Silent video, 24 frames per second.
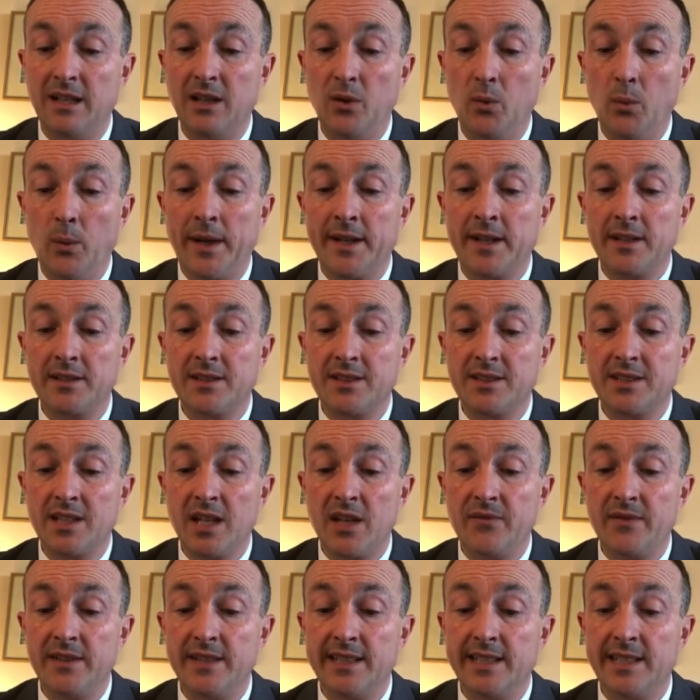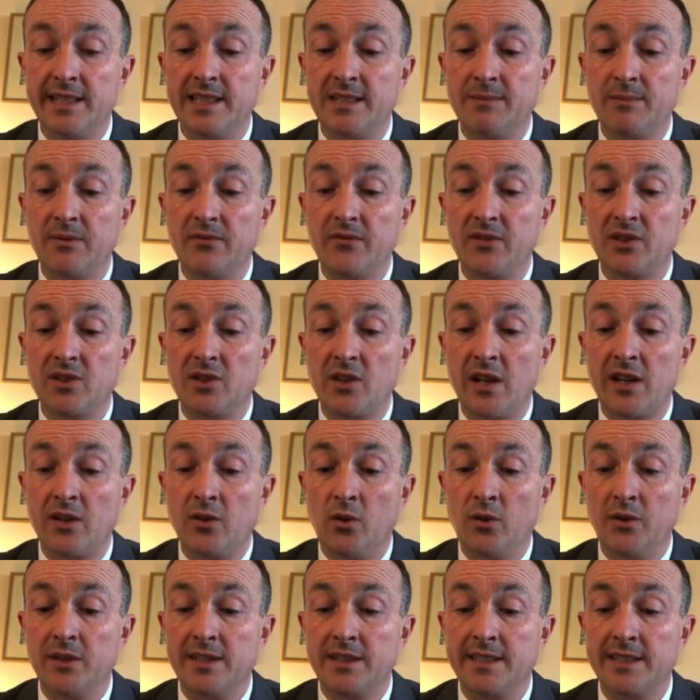Well done to Sophie Teasman for showing
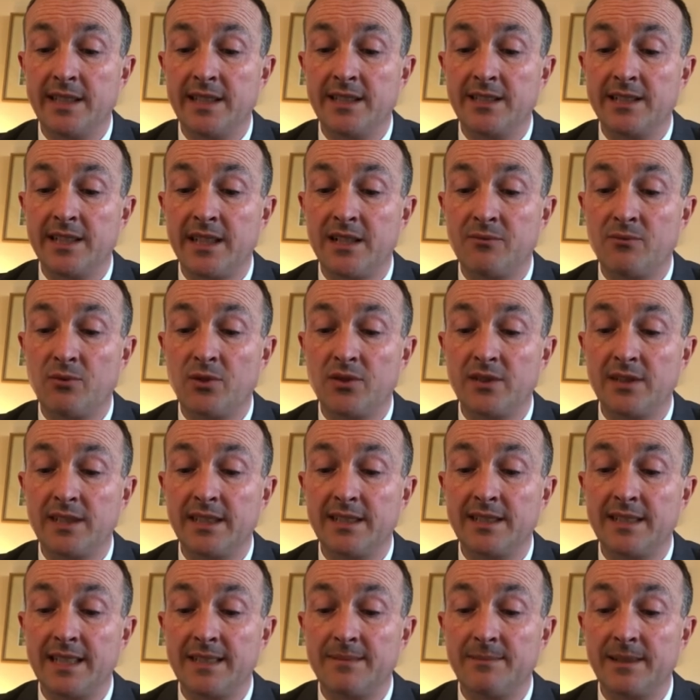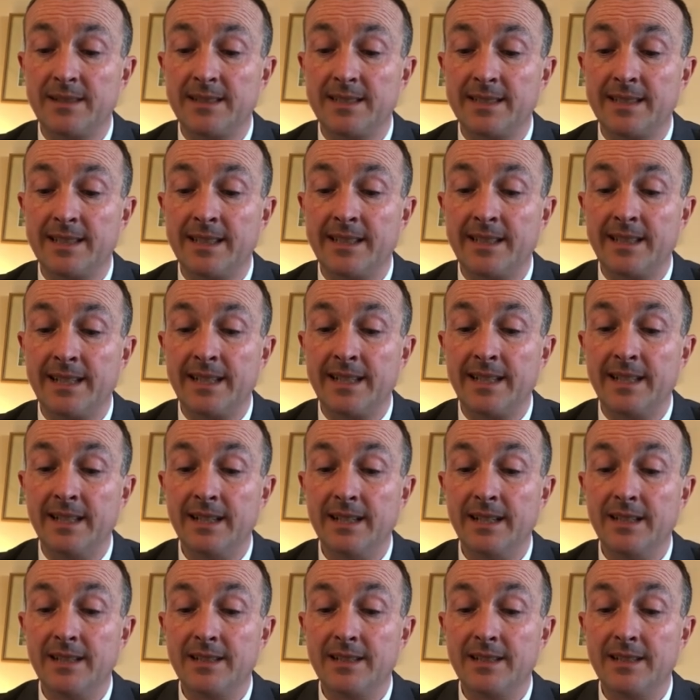honesty and generosity, says Mrs. Lindley.